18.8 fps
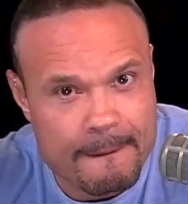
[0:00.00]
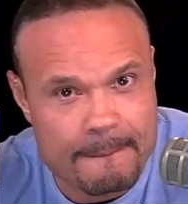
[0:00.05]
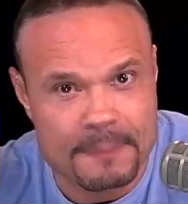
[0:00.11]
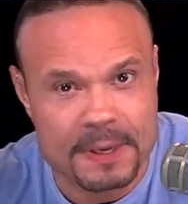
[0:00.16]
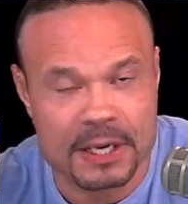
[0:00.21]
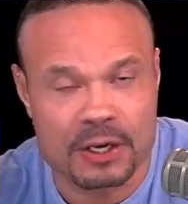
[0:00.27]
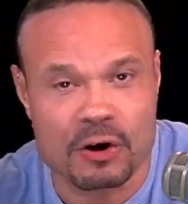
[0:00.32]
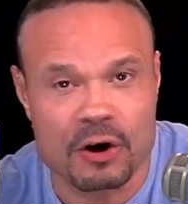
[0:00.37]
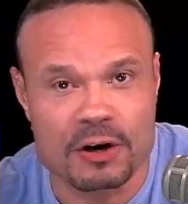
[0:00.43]

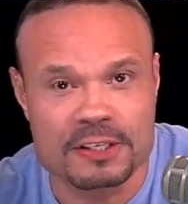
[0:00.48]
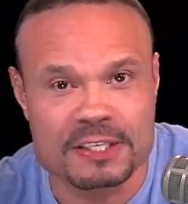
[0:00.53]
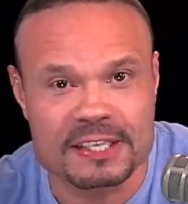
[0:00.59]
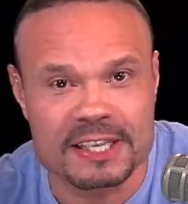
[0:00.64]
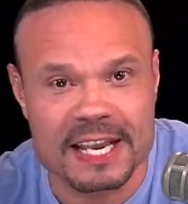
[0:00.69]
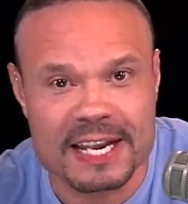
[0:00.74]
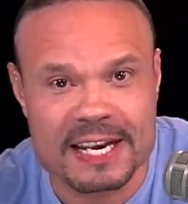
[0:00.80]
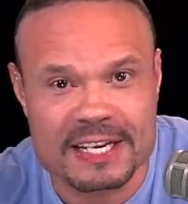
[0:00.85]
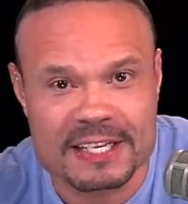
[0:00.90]
Because,
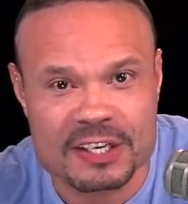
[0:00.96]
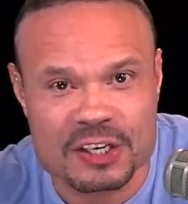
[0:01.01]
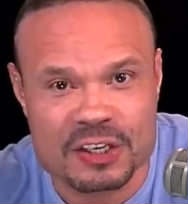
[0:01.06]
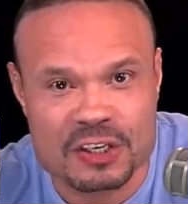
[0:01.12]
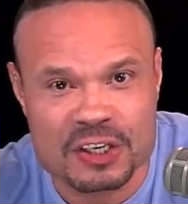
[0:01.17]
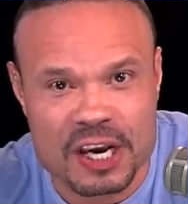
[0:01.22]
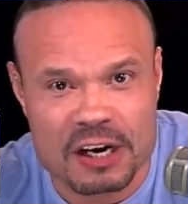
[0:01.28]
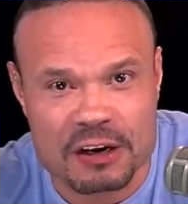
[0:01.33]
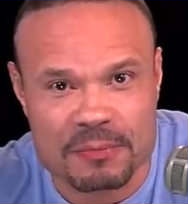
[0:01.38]
ladies and
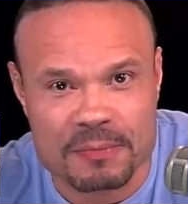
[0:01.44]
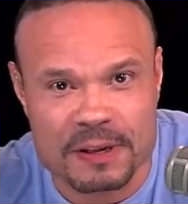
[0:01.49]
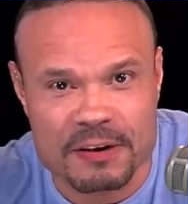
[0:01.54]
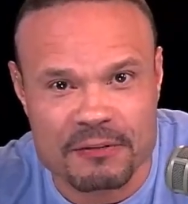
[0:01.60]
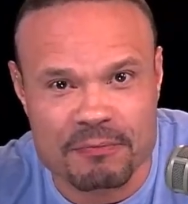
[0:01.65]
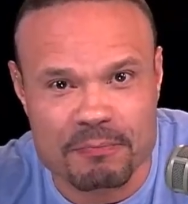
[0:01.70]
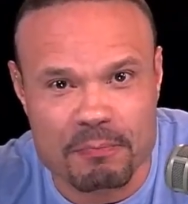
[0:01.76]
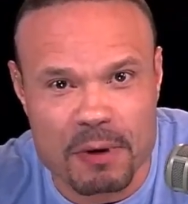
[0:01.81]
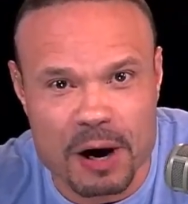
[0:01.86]
gentlemen,
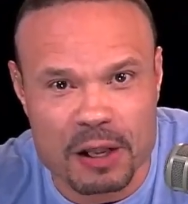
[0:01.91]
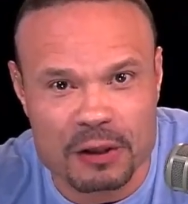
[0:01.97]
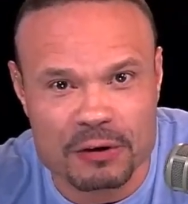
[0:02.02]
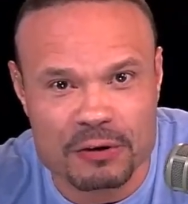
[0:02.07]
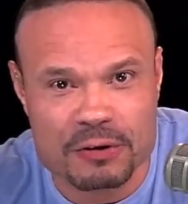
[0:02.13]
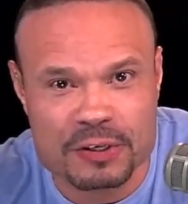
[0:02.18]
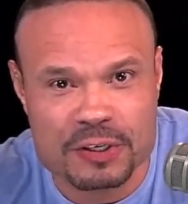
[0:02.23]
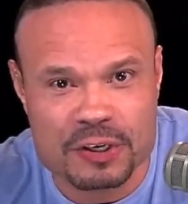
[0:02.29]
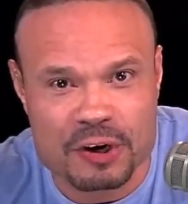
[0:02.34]
if
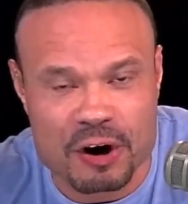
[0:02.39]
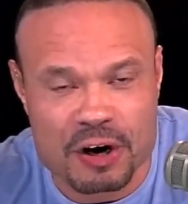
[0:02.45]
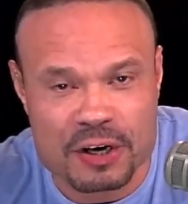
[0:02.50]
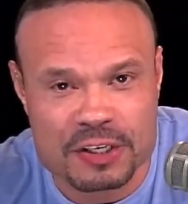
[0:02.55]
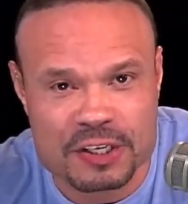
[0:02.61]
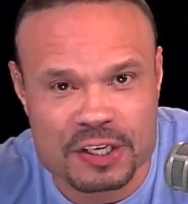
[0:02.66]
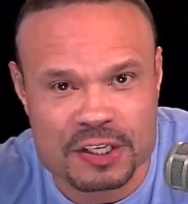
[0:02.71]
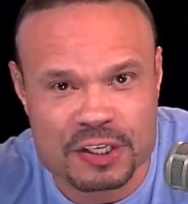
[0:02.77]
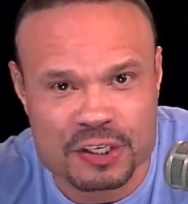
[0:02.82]
Mueller
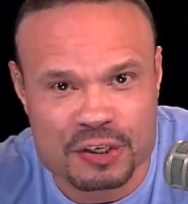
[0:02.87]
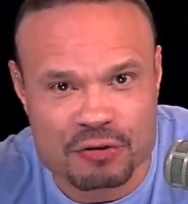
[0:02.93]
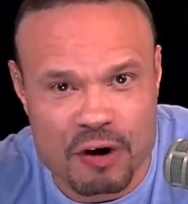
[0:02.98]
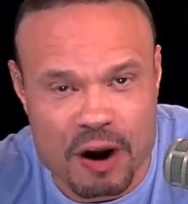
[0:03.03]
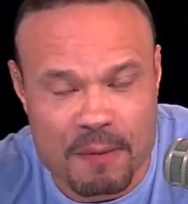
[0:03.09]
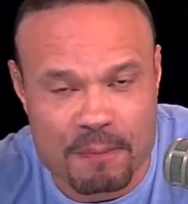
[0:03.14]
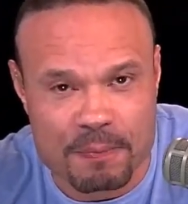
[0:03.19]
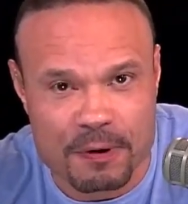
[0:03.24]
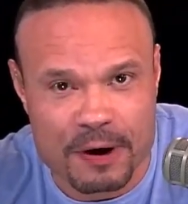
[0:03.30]
charges
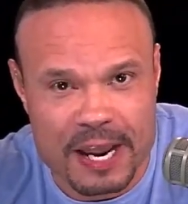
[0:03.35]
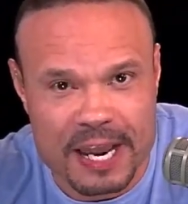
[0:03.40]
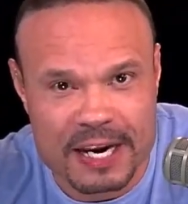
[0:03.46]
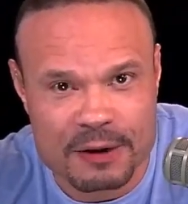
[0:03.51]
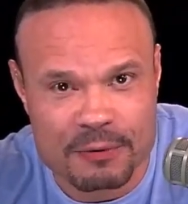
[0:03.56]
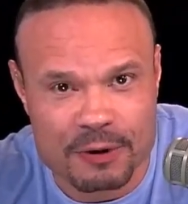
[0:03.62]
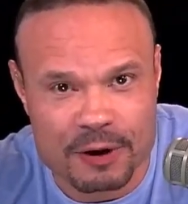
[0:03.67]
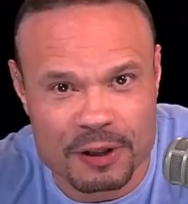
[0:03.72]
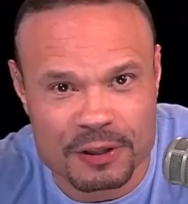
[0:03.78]
Trump or
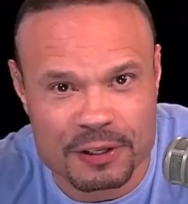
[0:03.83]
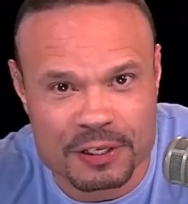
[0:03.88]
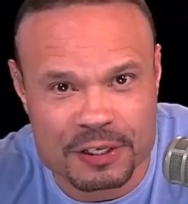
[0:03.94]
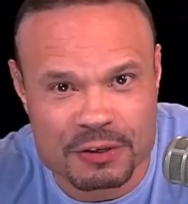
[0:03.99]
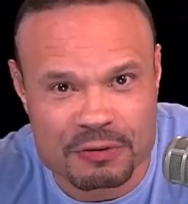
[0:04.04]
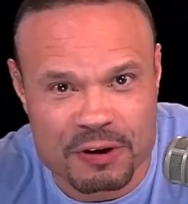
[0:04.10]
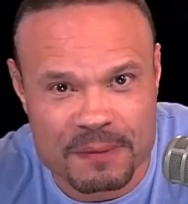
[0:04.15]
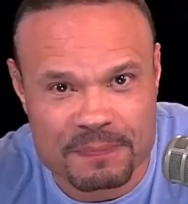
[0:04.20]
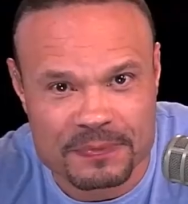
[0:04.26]
anyone on the
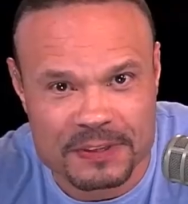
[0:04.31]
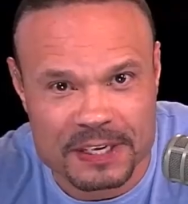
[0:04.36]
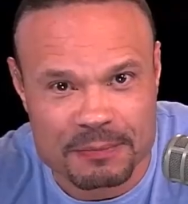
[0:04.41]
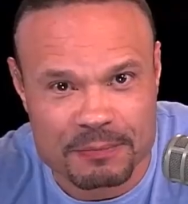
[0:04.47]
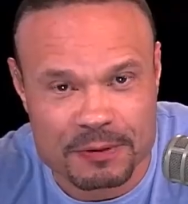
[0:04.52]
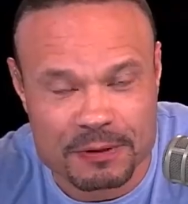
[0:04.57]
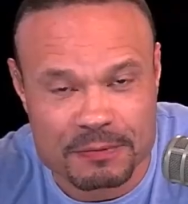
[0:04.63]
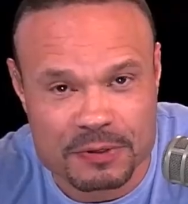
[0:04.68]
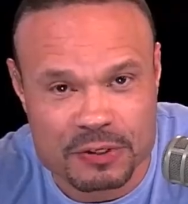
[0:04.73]
Trump team
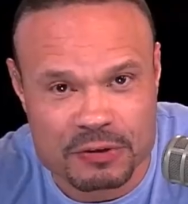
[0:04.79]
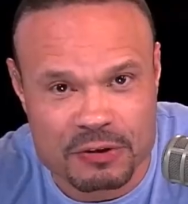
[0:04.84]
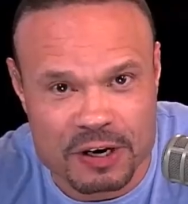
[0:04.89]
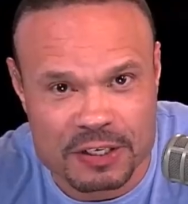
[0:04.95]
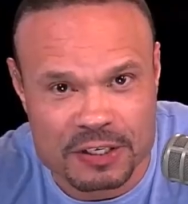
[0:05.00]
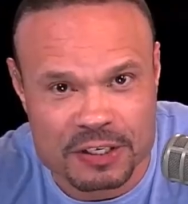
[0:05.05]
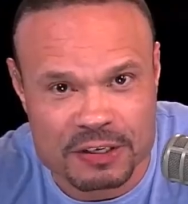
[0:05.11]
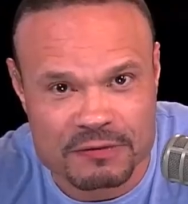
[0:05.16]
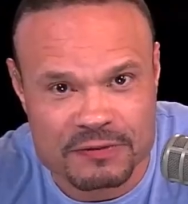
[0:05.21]
with
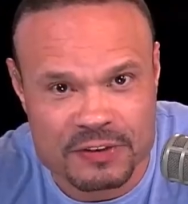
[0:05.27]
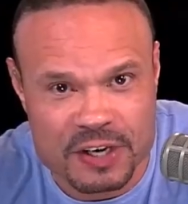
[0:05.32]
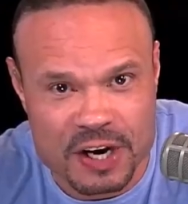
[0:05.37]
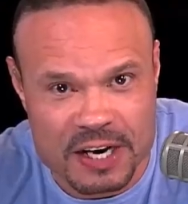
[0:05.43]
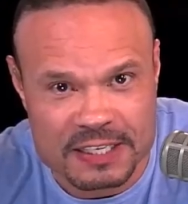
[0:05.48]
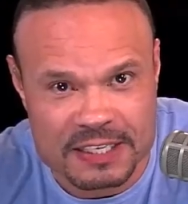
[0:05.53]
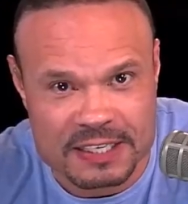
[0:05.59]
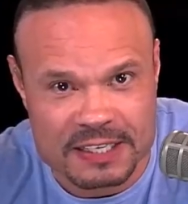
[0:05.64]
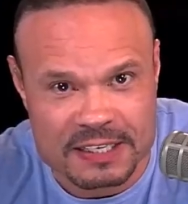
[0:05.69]
obstruction of
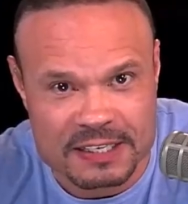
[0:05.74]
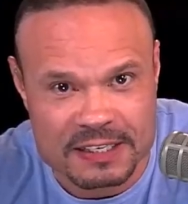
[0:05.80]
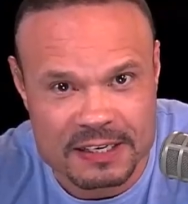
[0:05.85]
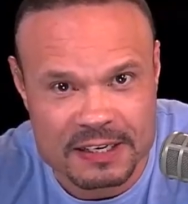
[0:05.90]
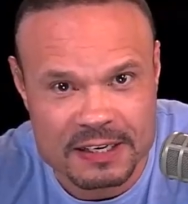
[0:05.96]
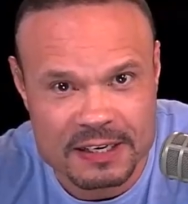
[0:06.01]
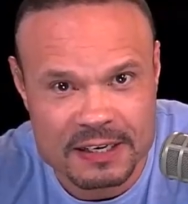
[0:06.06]
justice,